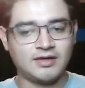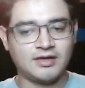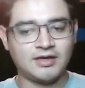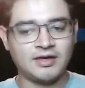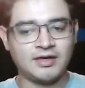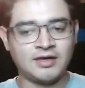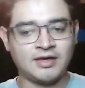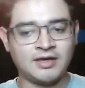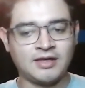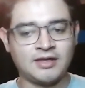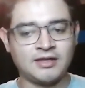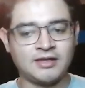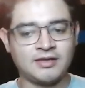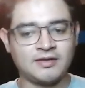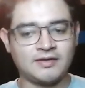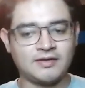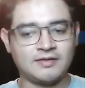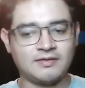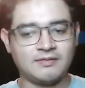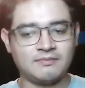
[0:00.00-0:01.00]

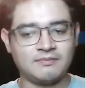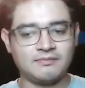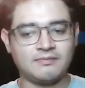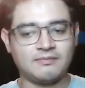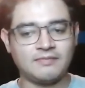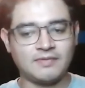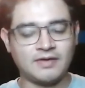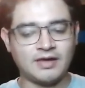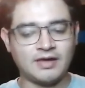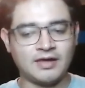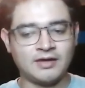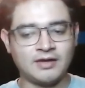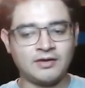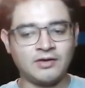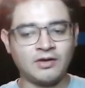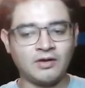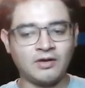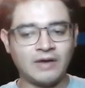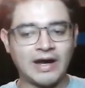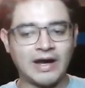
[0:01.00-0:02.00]
and
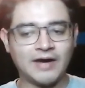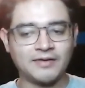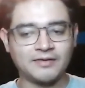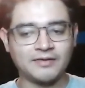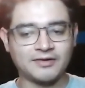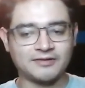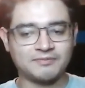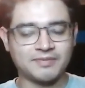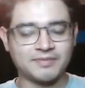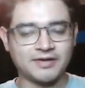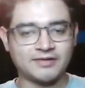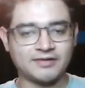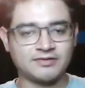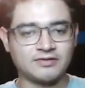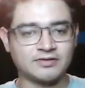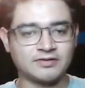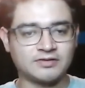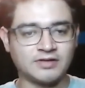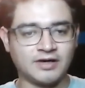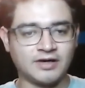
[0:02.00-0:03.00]
know how to express
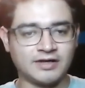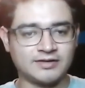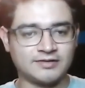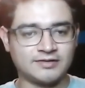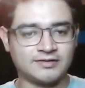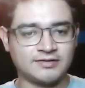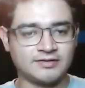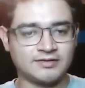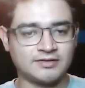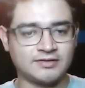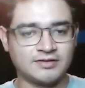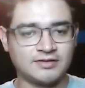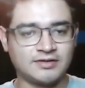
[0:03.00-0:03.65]
your thoughts,